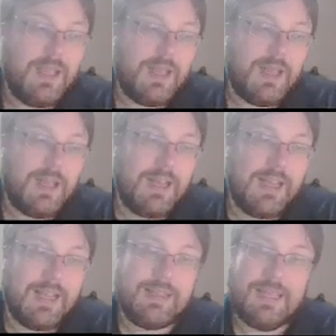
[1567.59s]

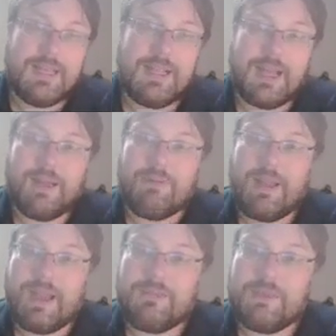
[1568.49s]
And then I will
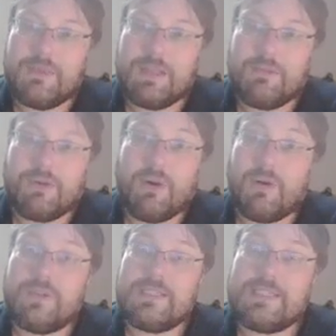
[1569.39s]
have them and they will go
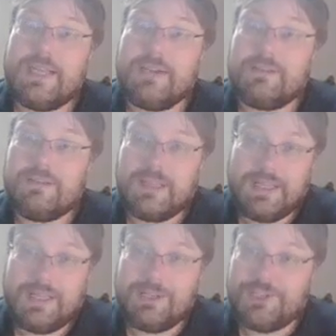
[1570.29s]
on sale
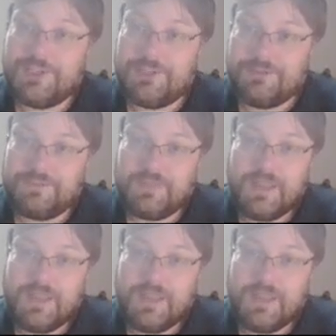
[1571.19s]
in June.